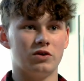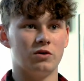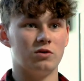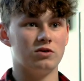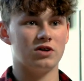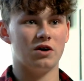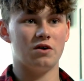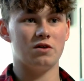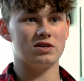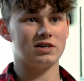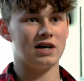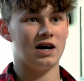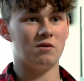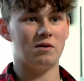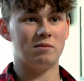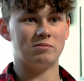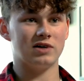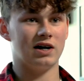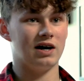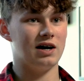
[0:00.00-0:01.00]
to do is go to the Scout
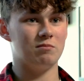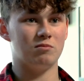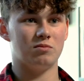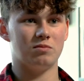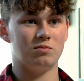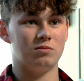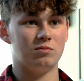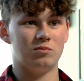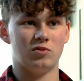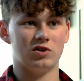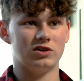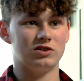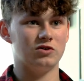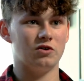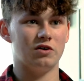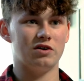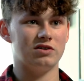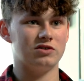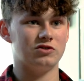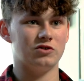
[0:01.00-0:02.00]
website and press
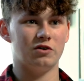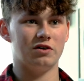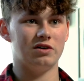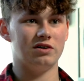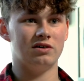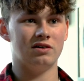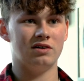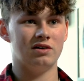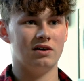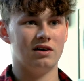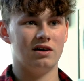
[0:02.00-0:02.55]
join